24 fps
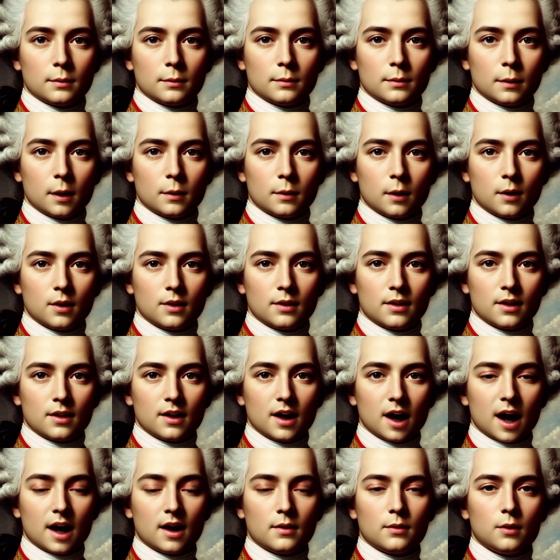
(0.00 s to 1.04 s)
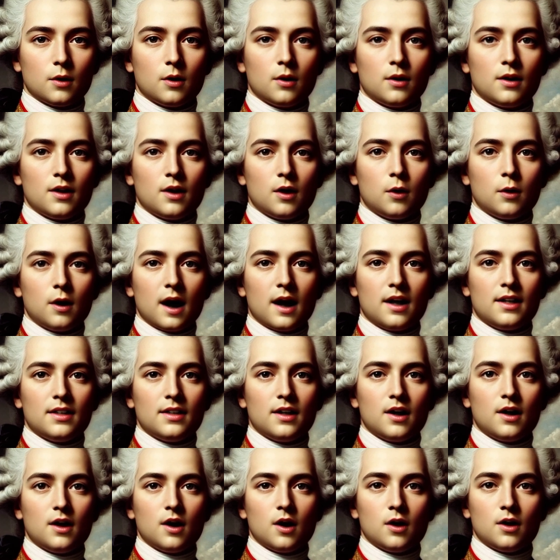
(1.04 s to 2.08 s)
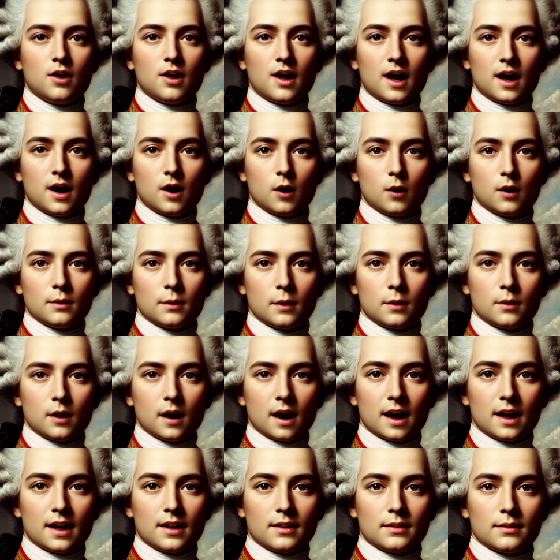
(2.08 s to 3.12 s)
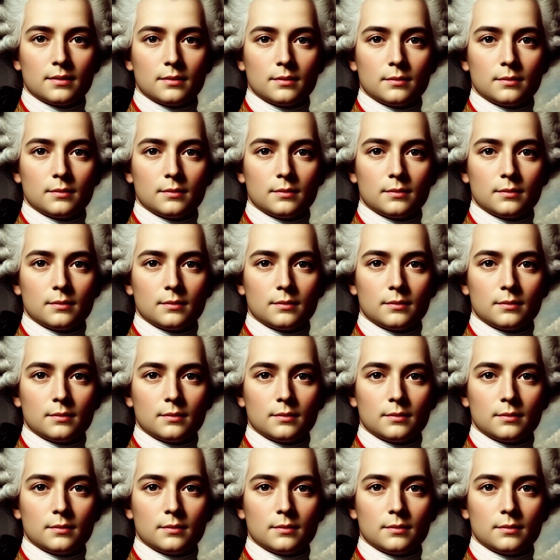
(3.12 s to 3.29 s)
My personal life also cast a long shadow on my reign.